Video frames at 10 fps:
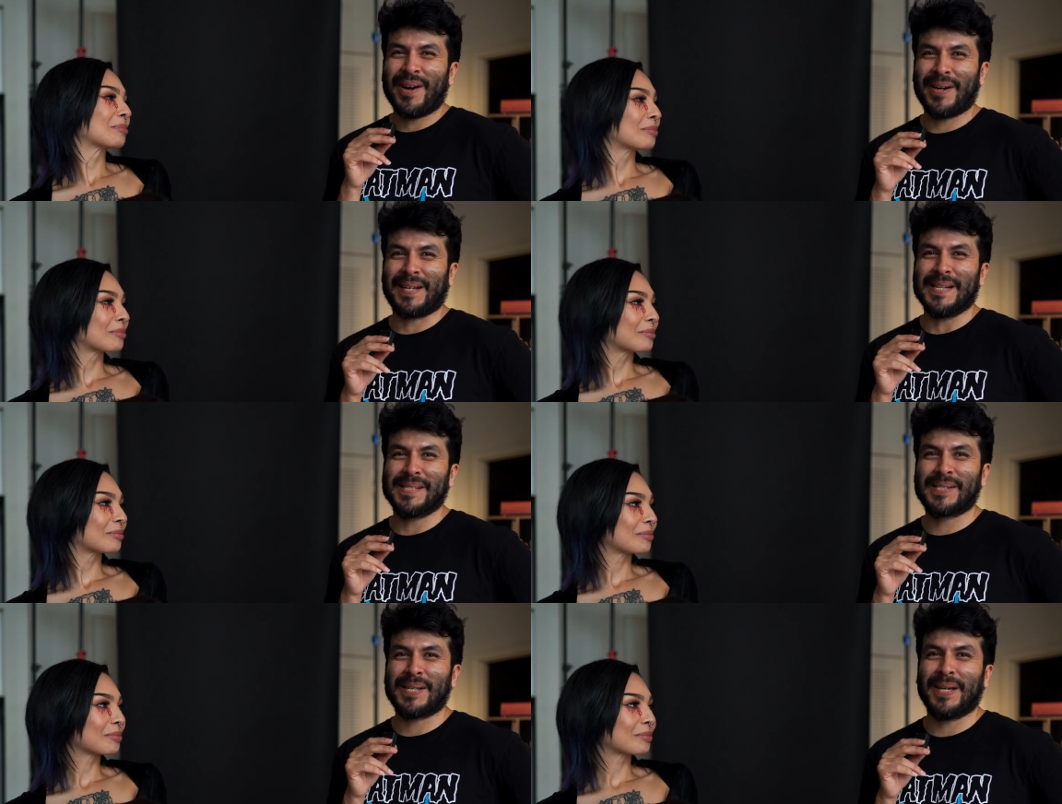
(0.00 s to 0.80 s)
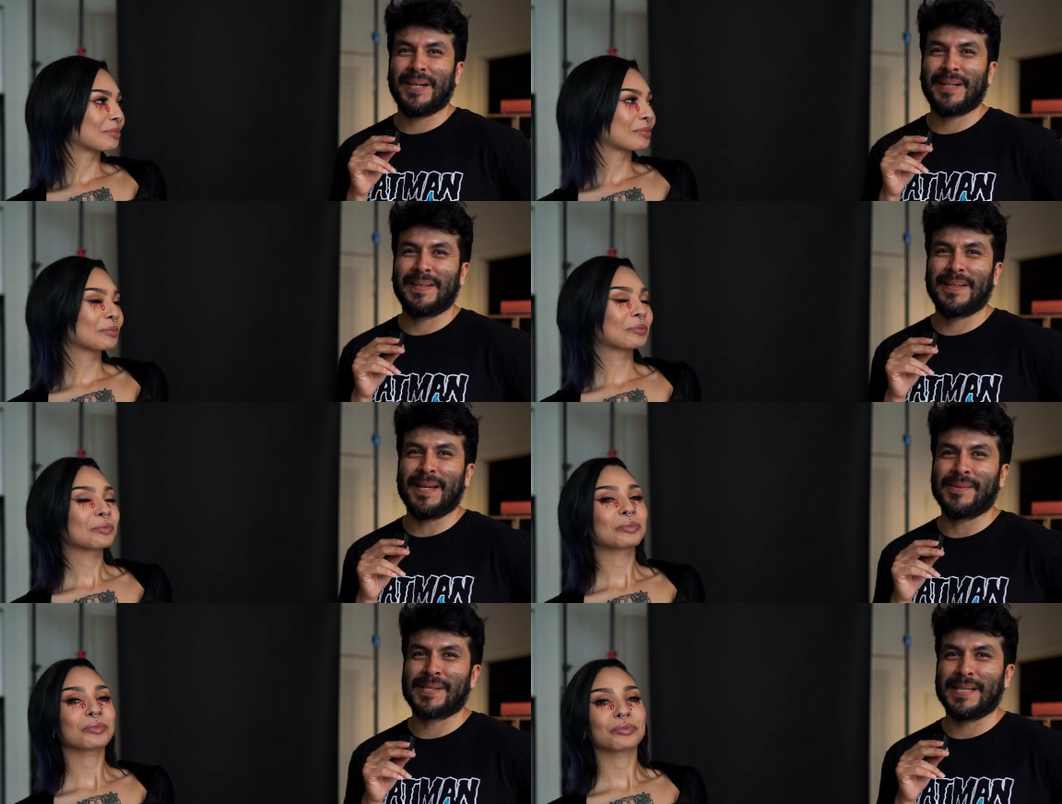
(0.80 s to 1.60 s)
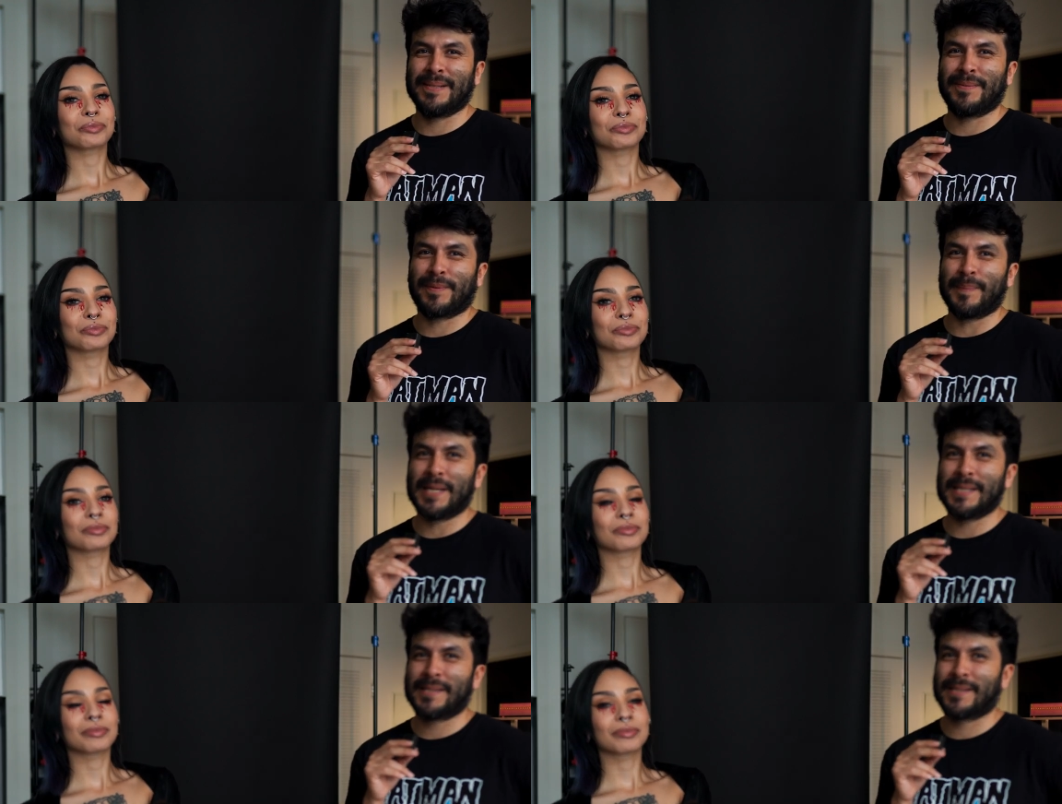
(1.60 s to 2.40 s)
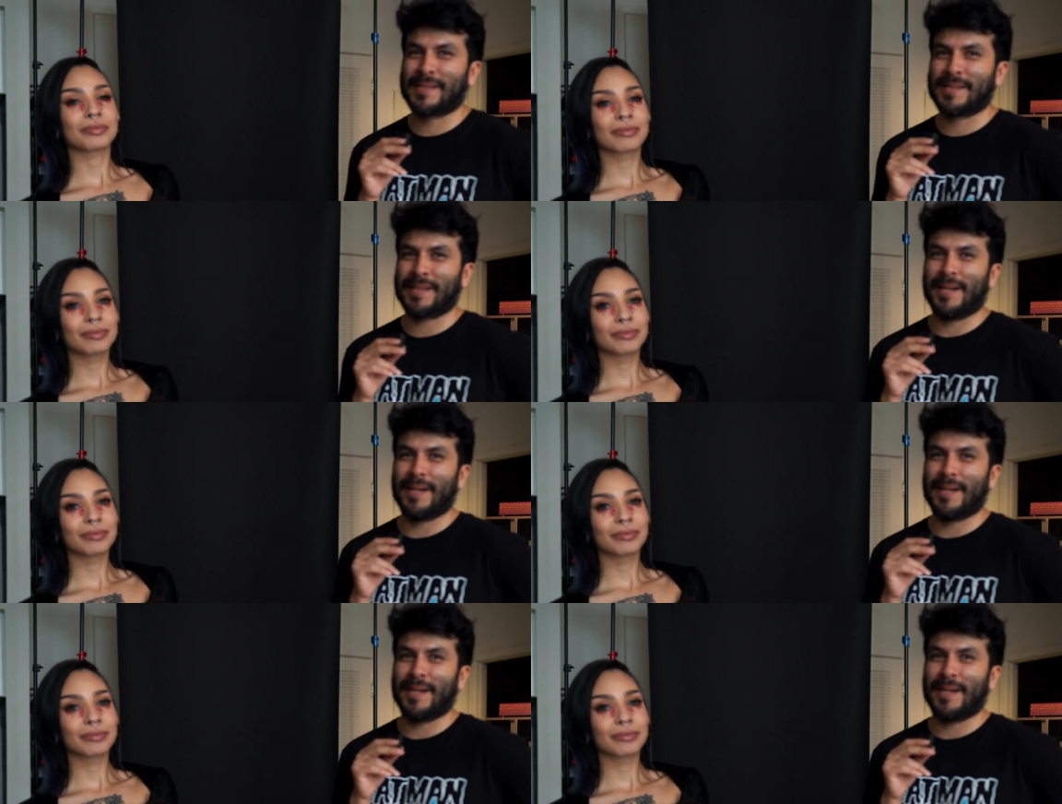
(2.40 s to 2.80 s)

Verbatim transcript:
Speaker 1: right, guys. That was it from us.